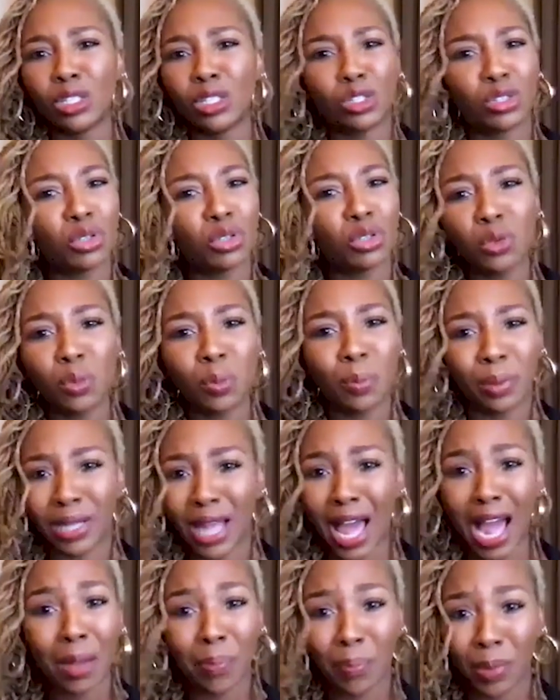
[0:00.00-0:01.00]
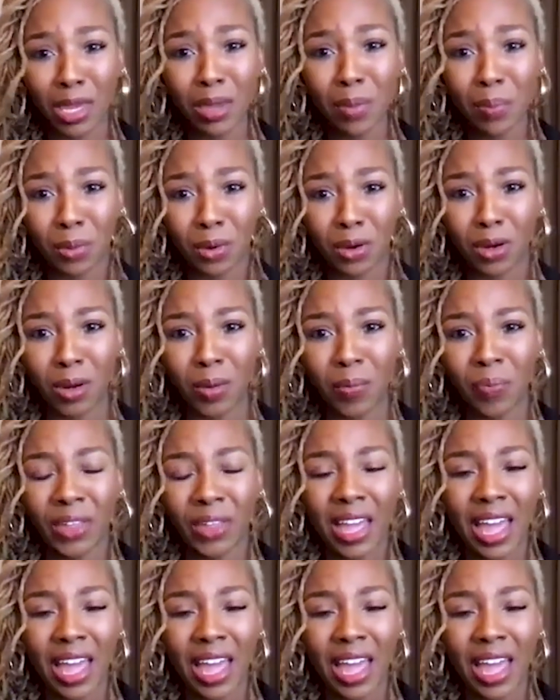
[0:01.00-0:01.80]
to Black people.